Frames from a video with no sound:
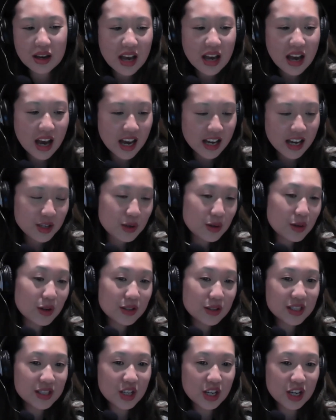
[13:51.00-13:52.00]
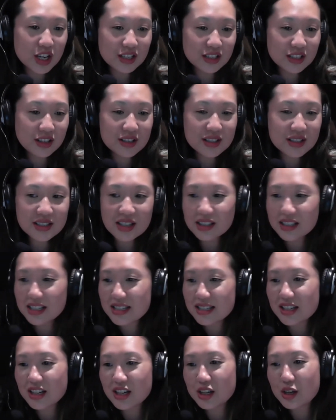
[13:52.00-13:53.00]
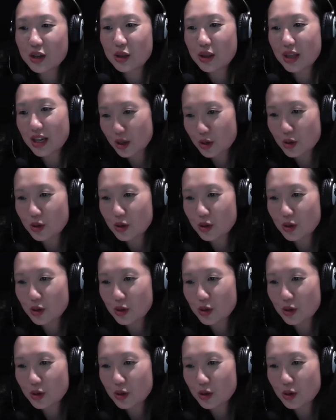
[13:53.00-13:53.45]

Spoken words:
are you concerned? Because Elisa, I know that